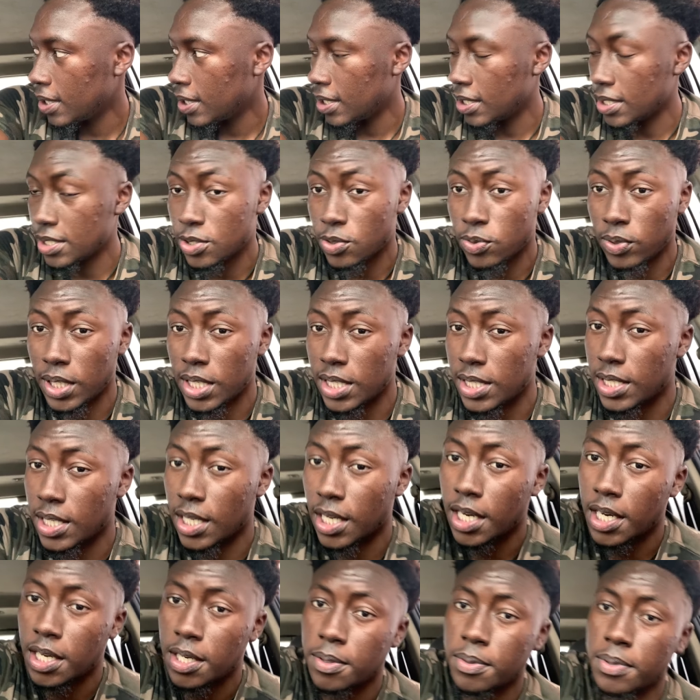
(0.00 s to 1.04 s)
It's crazy
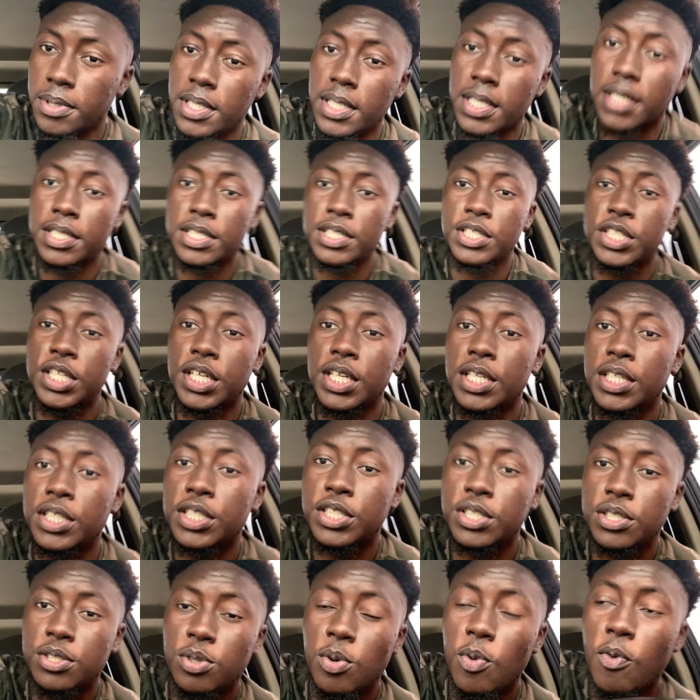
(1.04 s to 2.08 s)
how things change
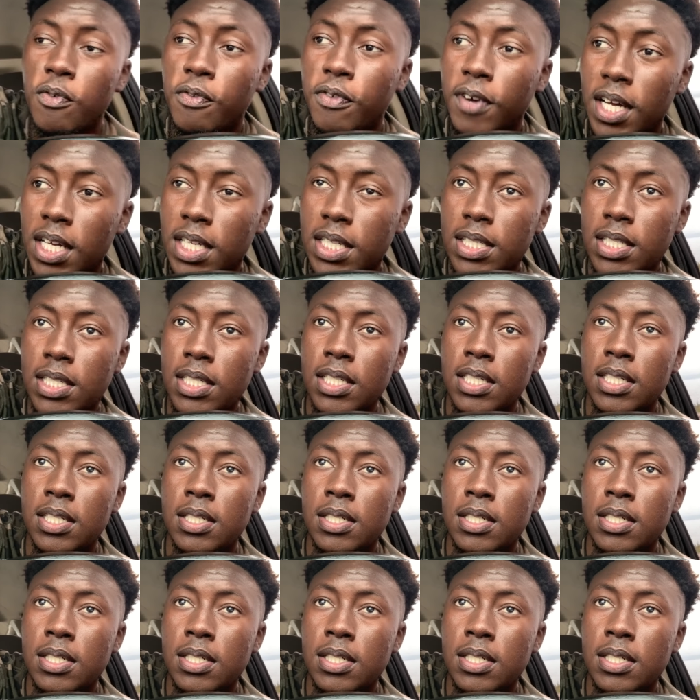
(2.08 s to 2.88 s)
so fast.